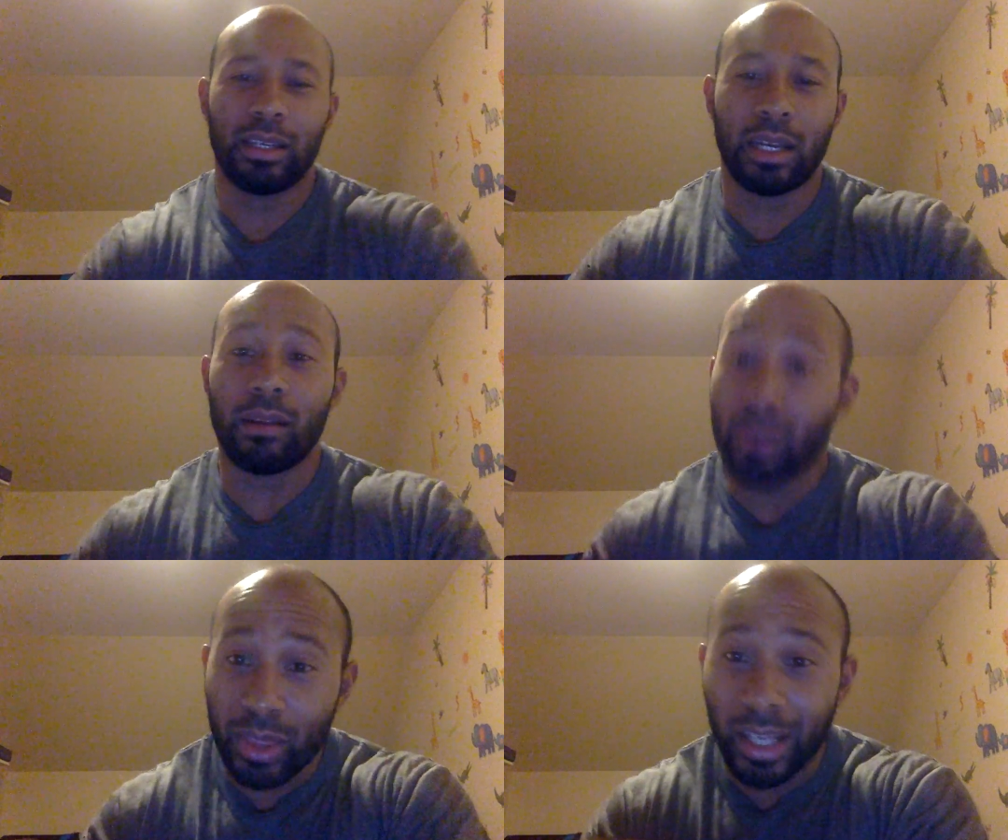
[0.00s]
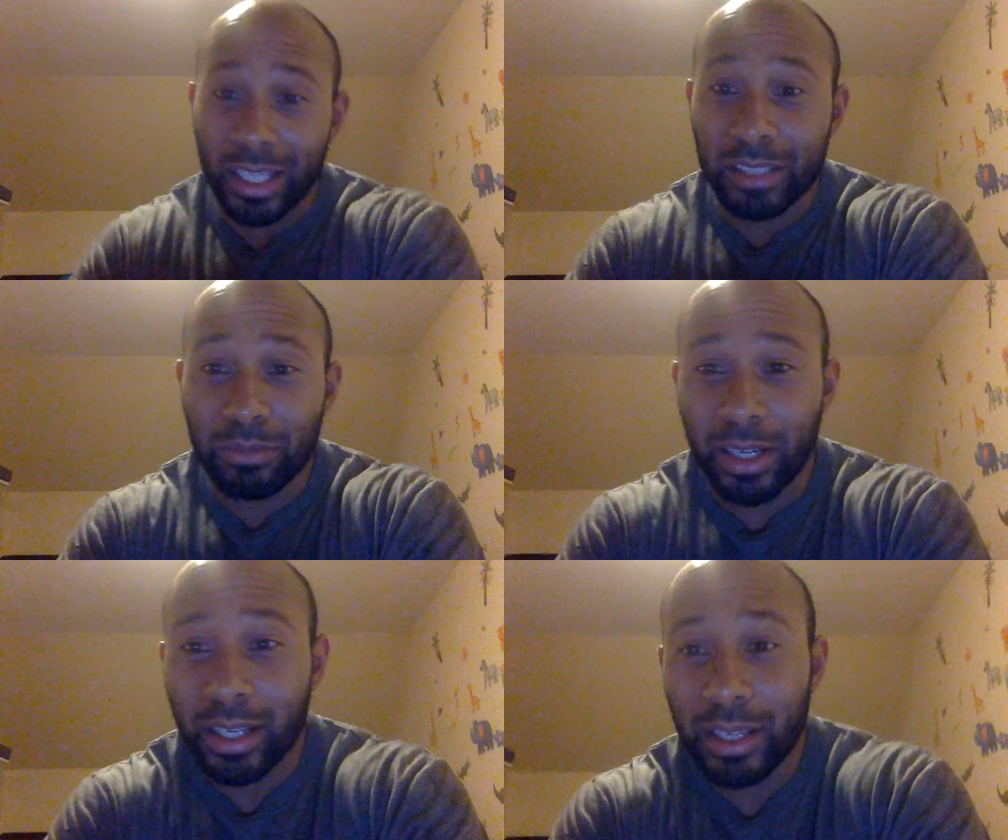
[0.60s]
And if you think that's
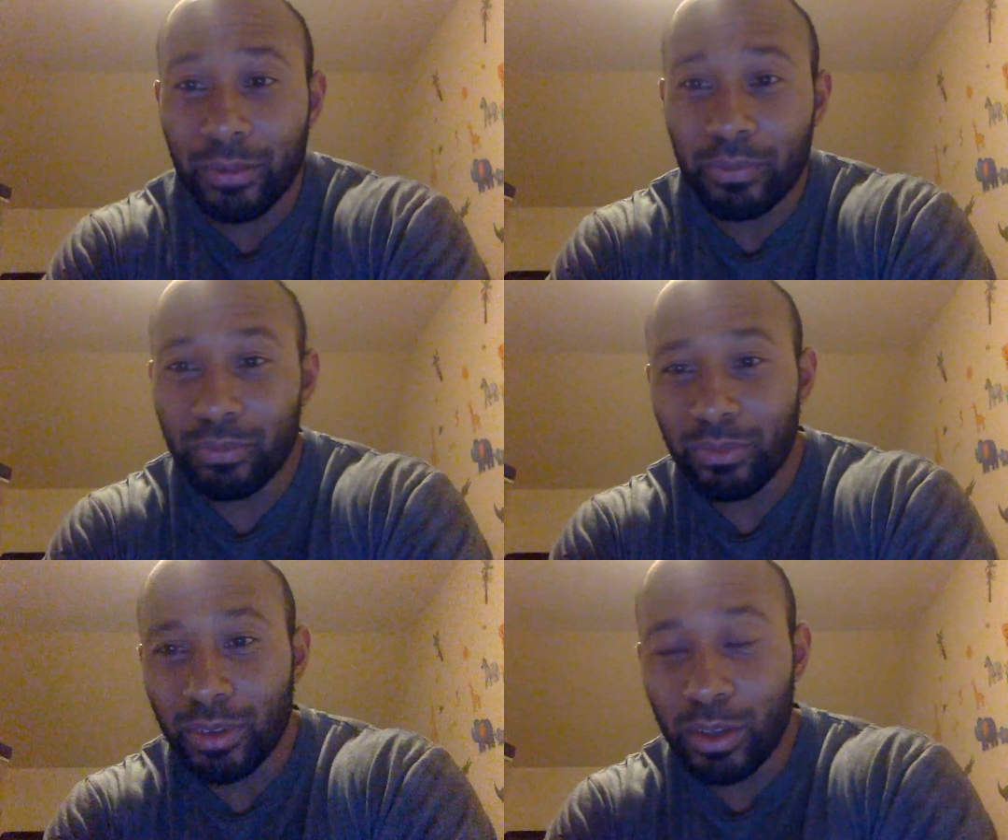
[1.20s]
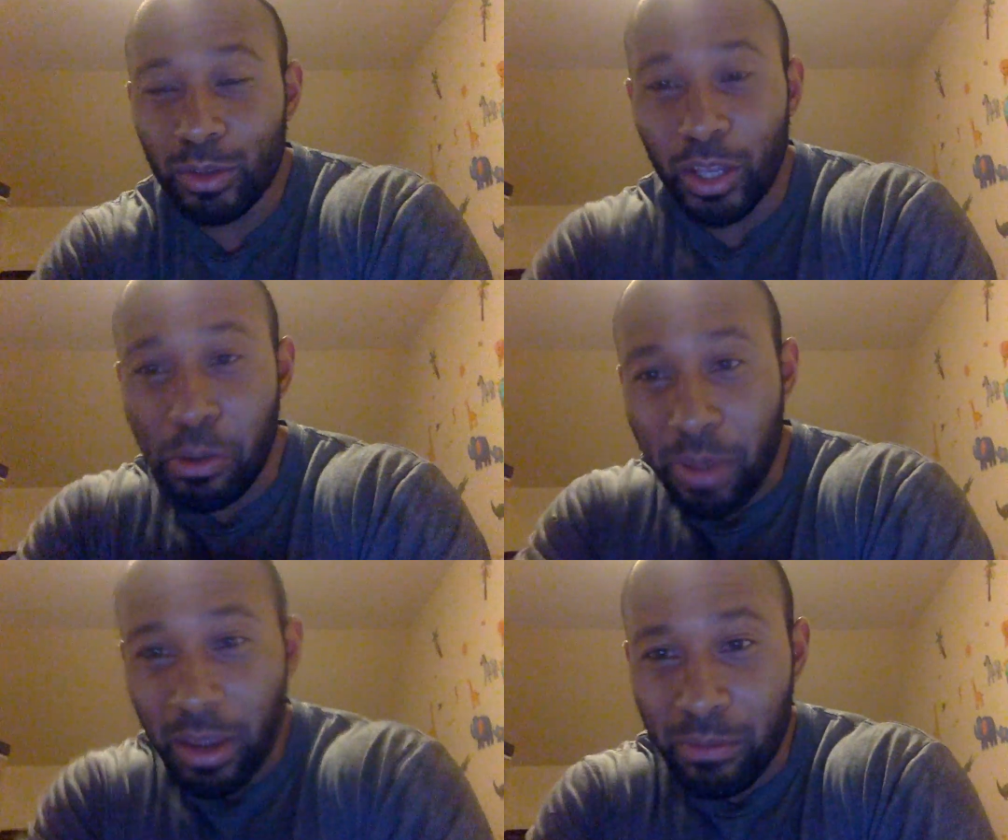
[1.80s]
money, you think
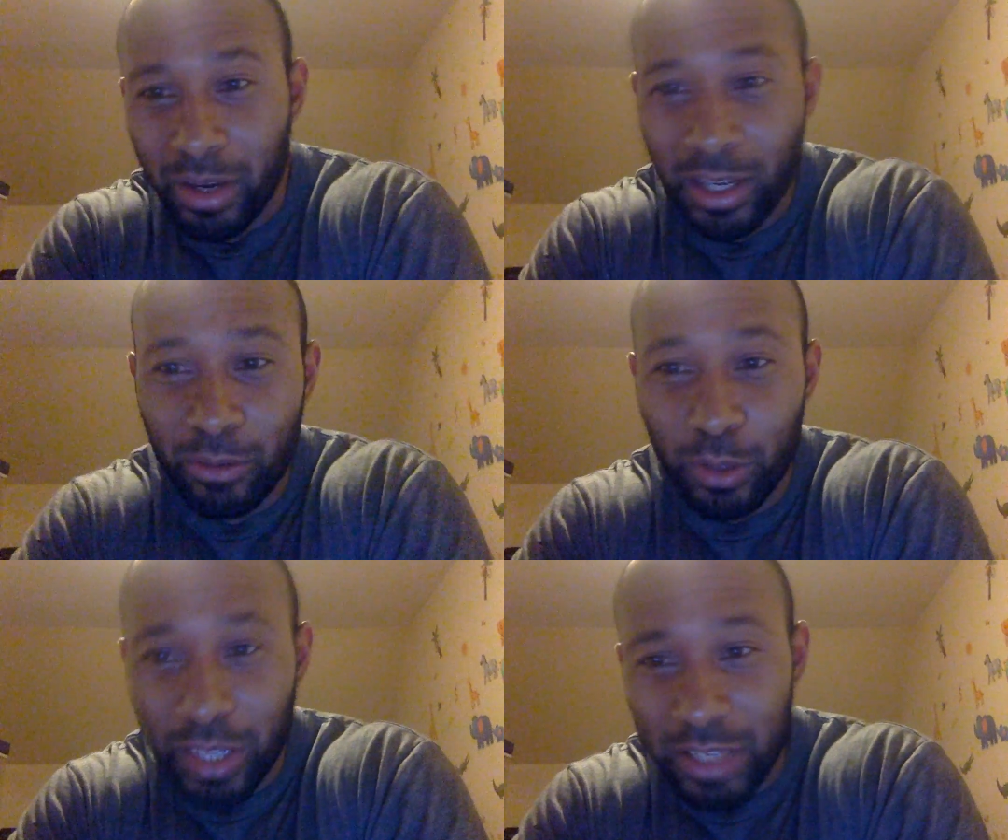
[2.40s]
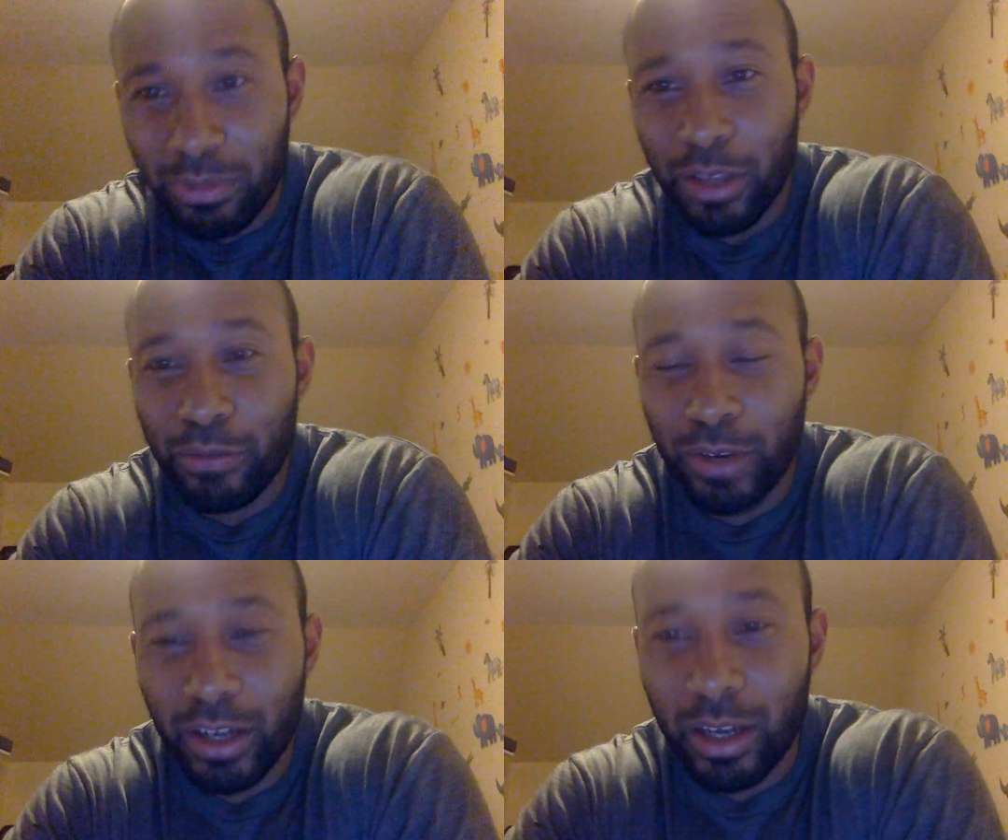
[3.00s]
you're making money with these
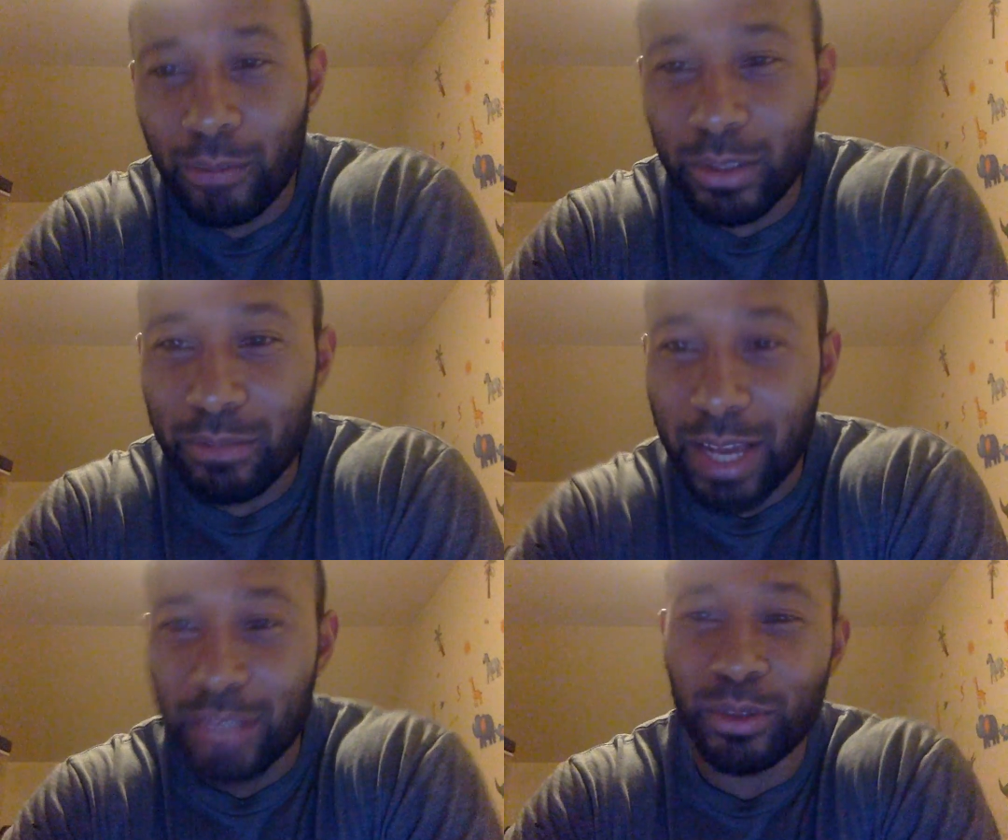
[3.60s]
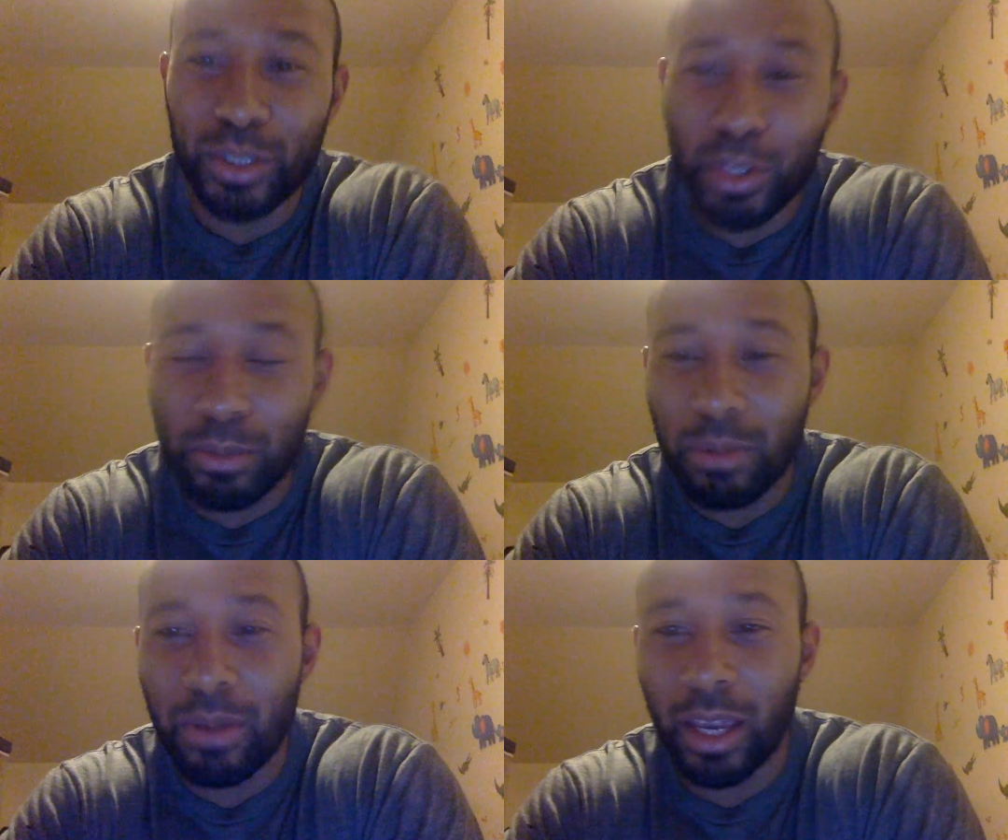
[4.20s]
motherfucking companies, imagine what you're
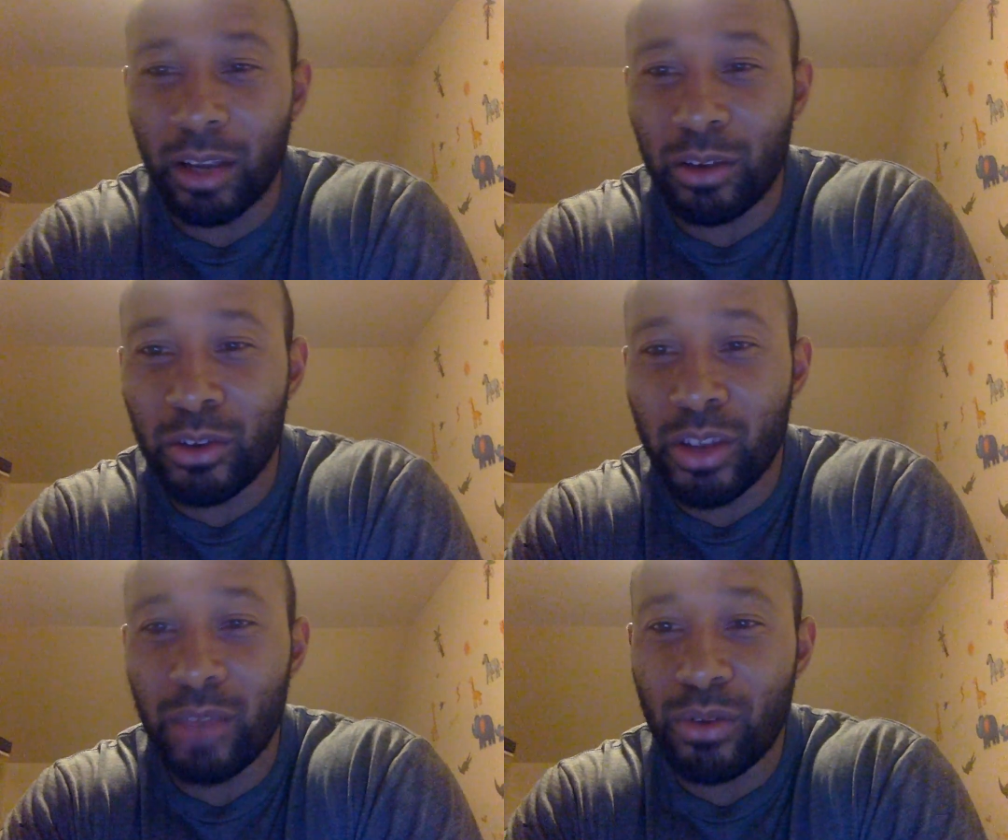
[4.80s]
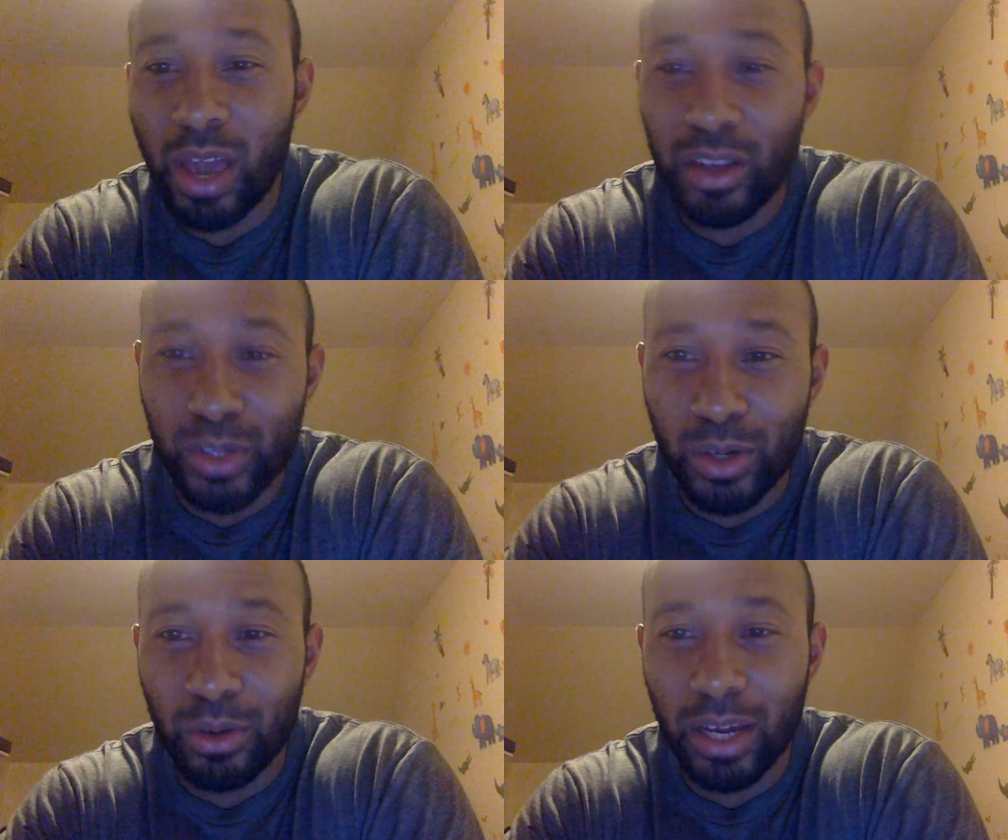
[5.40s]
gonna be making on if you had
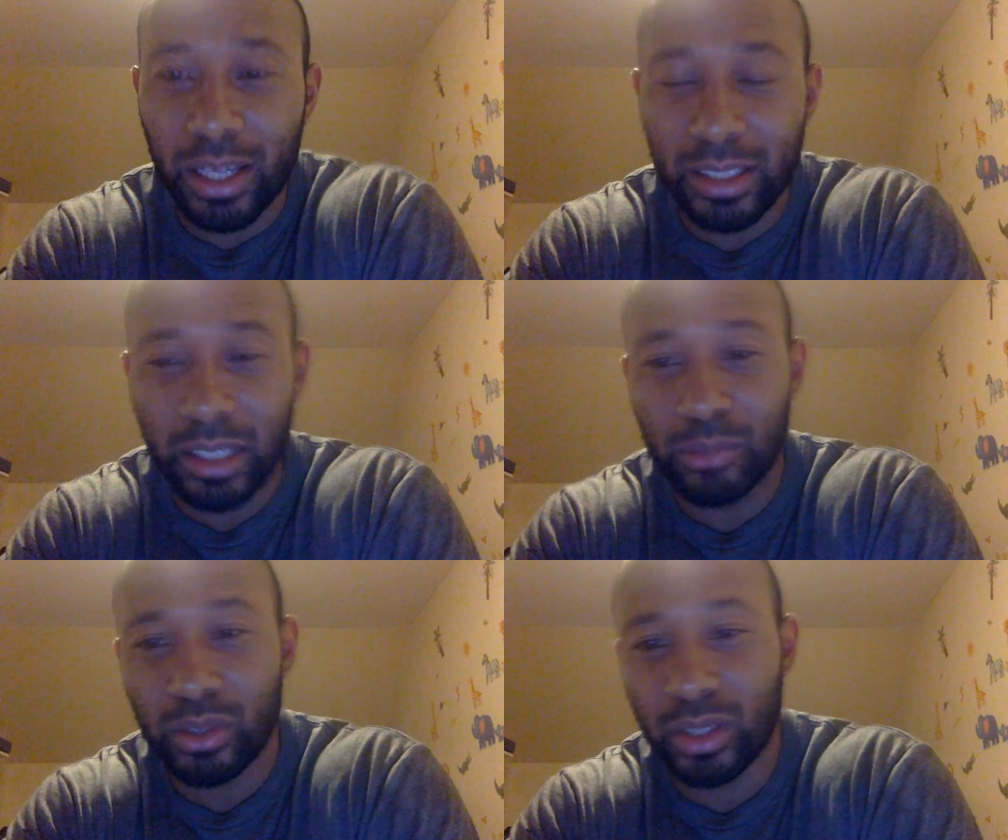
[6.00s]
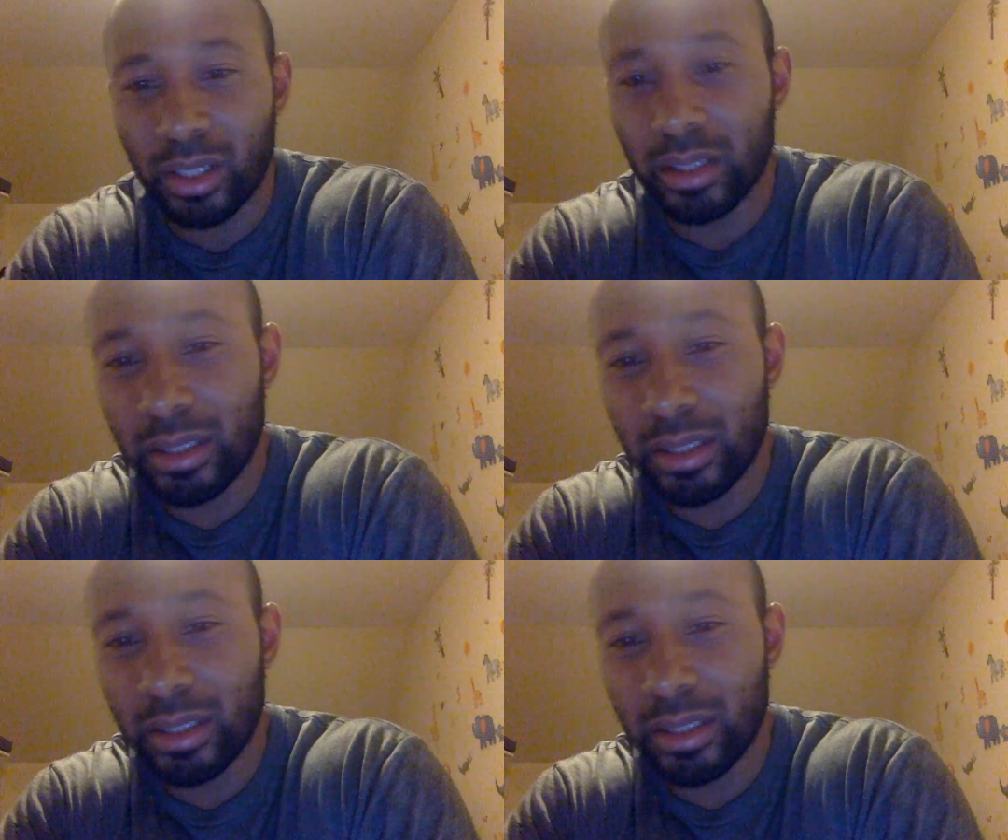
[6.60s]
your own goddamn shit.